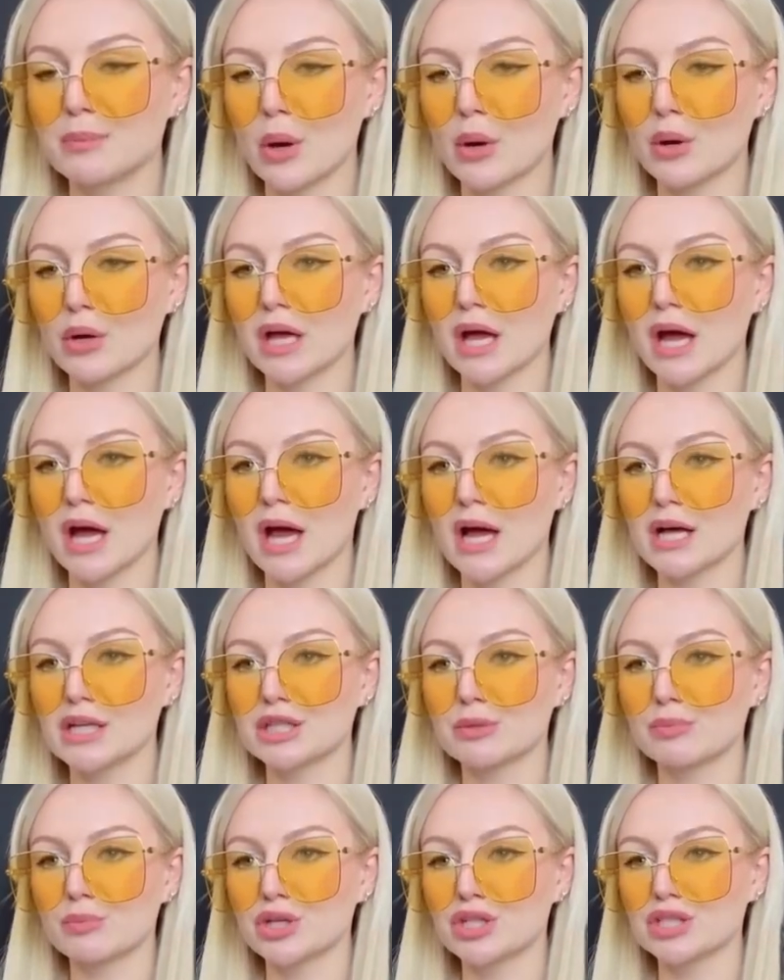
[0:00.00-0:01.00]
pony I
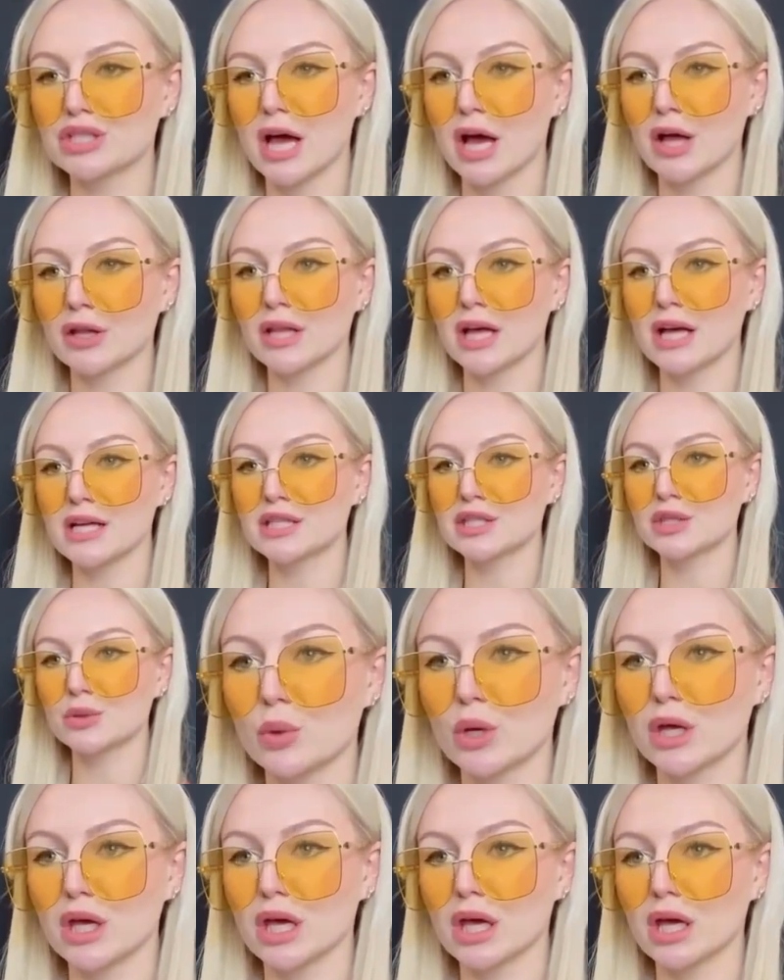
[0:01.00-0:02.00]
had to put down last
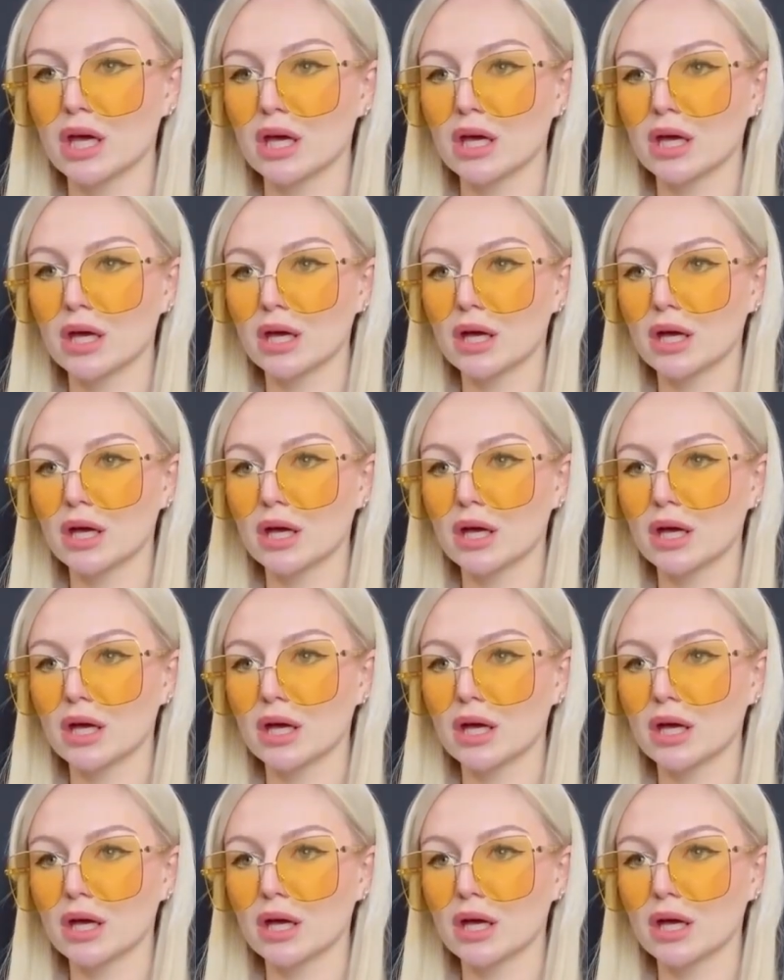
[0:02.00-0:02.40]
week.